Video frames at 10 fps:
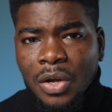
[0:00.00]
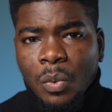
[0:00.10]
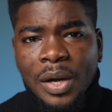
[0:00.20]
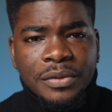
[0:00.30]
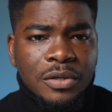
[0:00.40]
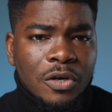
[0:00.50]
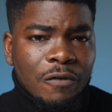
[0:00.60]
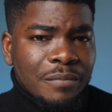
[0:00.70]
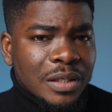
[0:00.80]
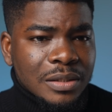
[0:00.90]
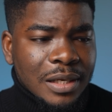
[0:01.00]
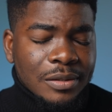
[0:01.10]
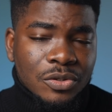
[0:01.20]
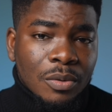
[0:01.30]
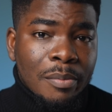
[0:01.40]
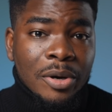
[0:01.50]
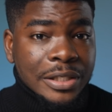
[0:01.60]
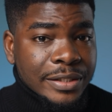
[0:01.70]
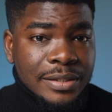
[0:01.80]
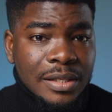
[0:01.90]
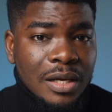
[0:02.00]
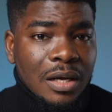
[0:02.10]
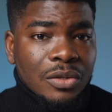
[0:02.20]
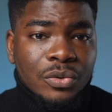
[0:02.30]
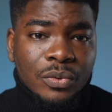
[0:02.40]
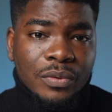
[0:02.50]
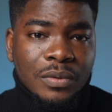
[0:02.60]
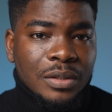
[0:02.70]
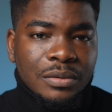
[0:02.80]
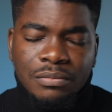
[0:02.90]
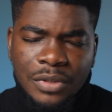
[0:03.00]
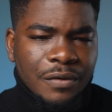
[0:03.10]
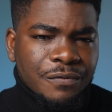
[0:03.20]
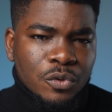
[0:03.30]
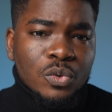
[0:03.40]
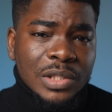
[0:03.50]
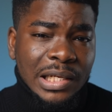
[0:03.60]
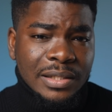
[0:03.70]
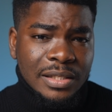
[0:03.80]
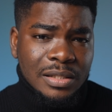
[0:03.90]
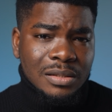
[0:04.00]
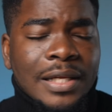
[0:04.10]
while the government and some bodies, that there are two stances.